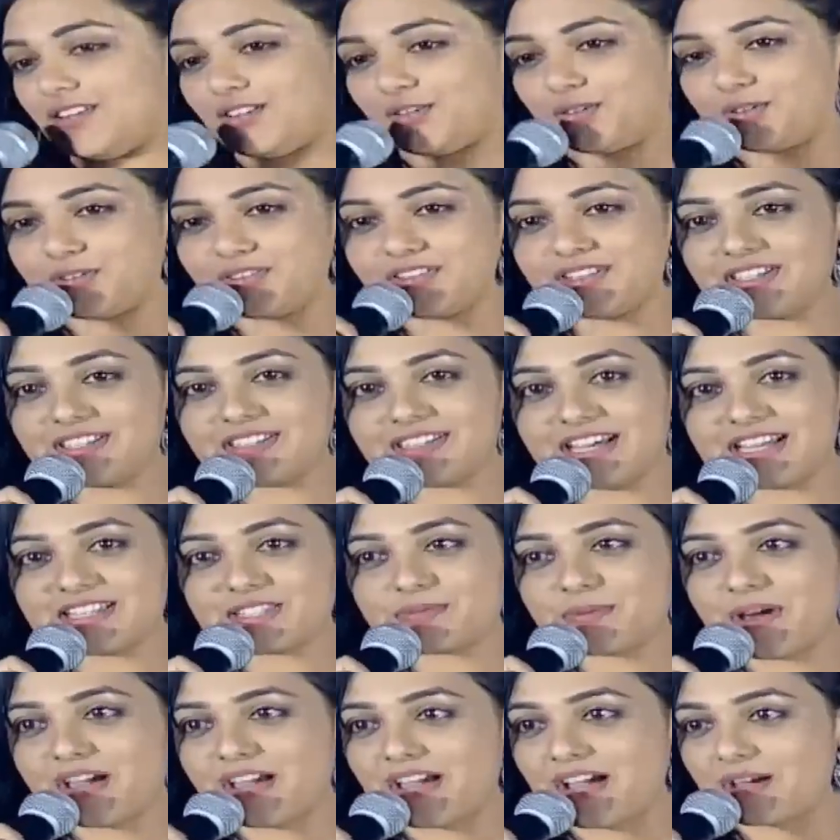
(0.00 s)
undi.
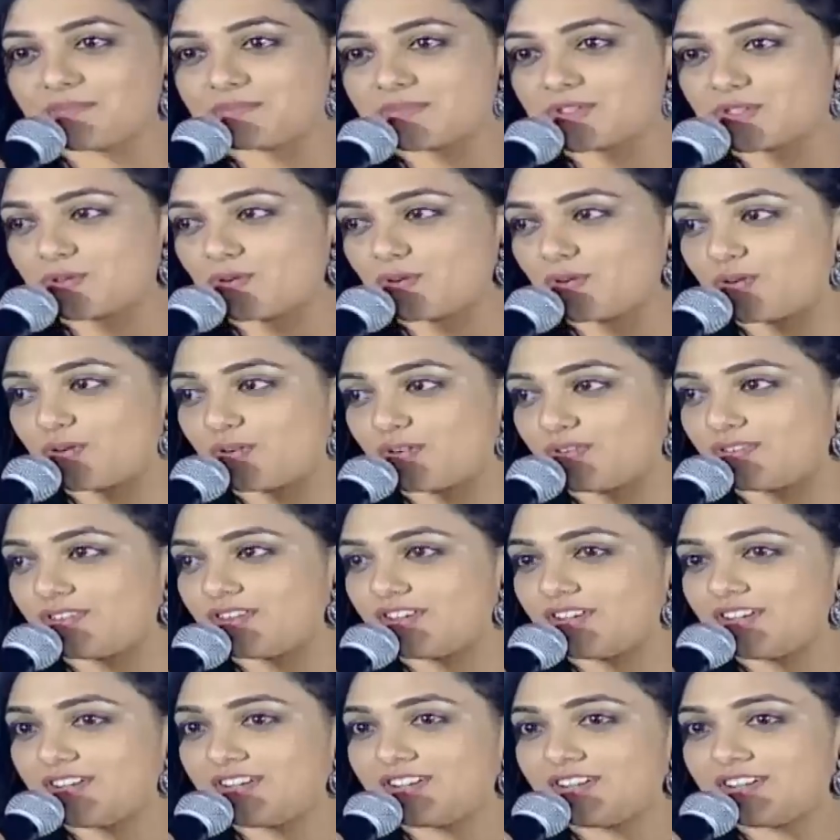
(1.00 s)
That's why I'm so
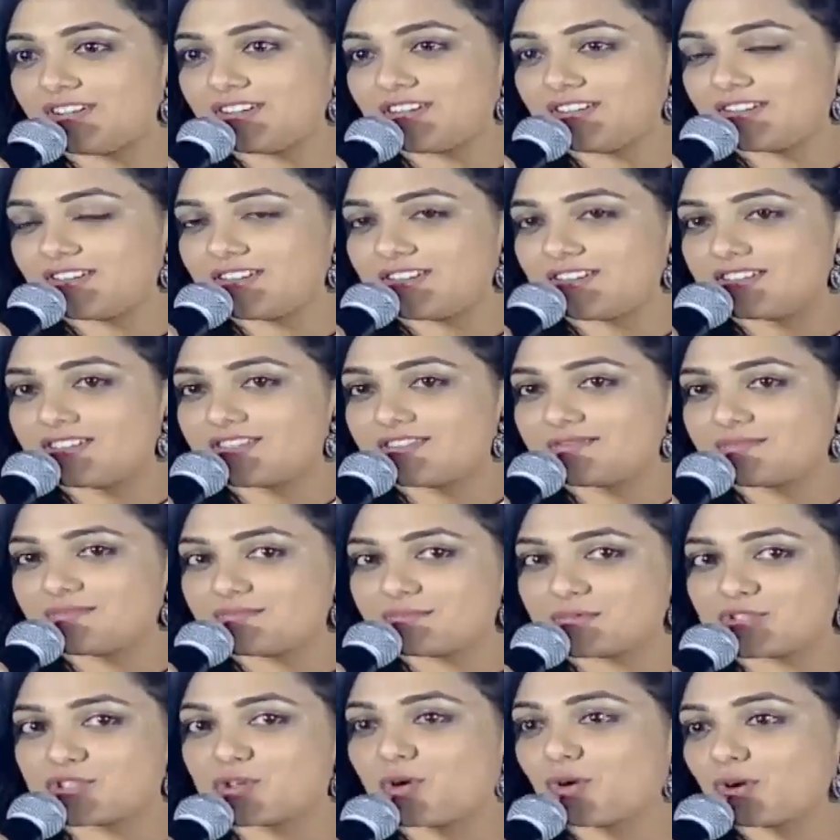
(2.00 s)

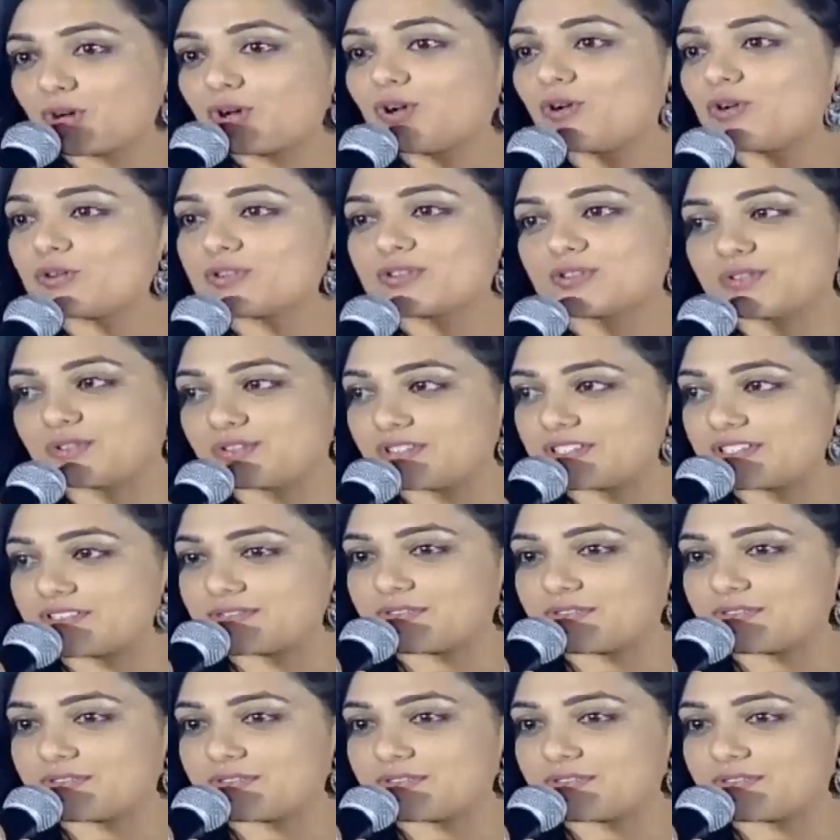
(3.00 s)
close to this